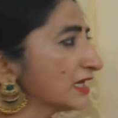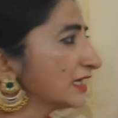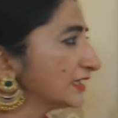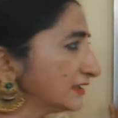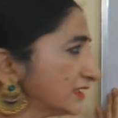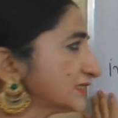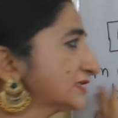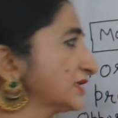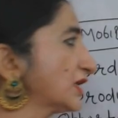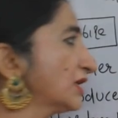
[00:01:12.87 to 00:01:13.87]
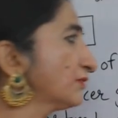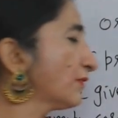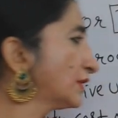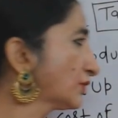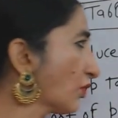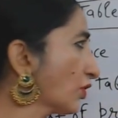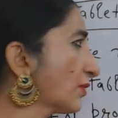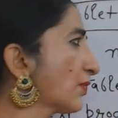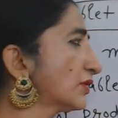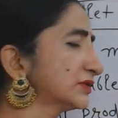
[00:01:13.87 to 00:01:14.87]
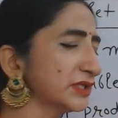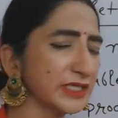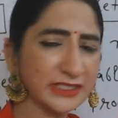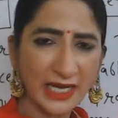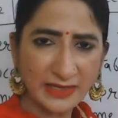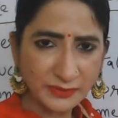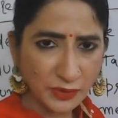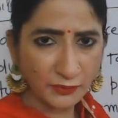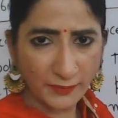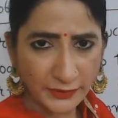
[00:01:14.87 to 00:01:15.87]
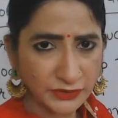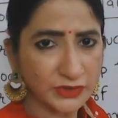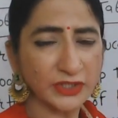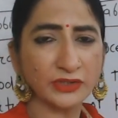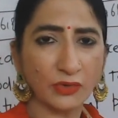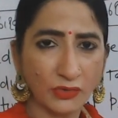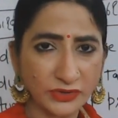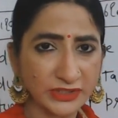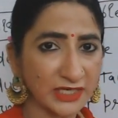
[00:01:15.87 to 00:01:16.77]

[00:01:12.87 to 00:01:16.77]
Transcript: In this theory, we will talk about three types of opportunity cost,